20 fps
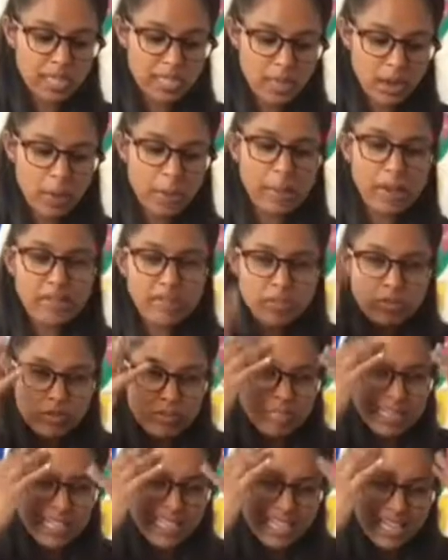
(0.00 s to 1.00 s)
bit of a
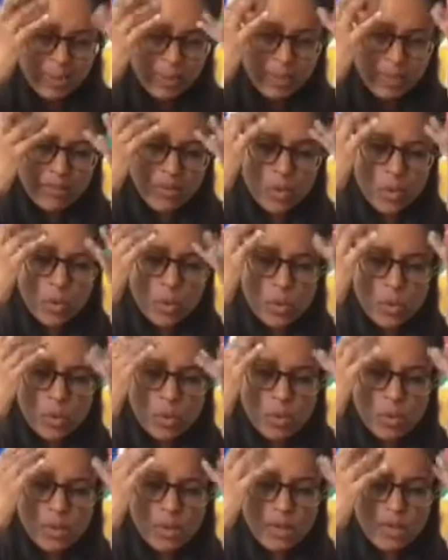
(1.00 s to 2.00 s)
recap with all
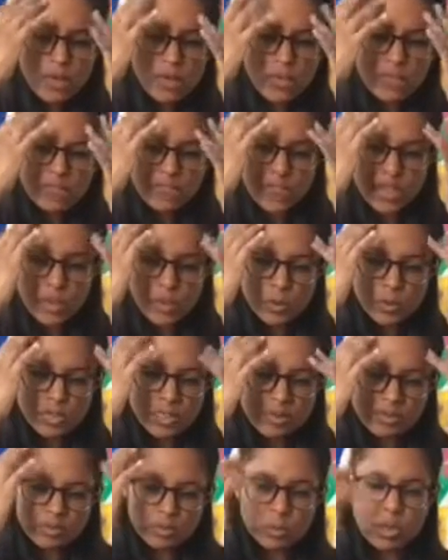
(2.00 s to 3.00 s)
of the phonemes
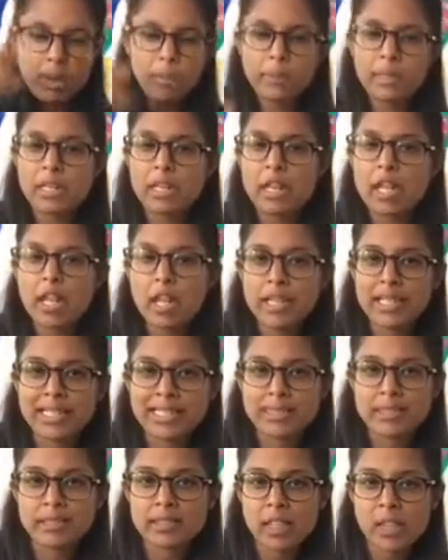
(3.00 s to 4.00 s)
we've been learning
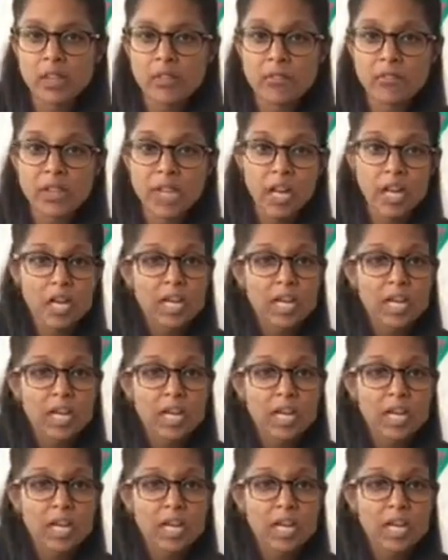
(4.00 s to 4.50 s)
so far.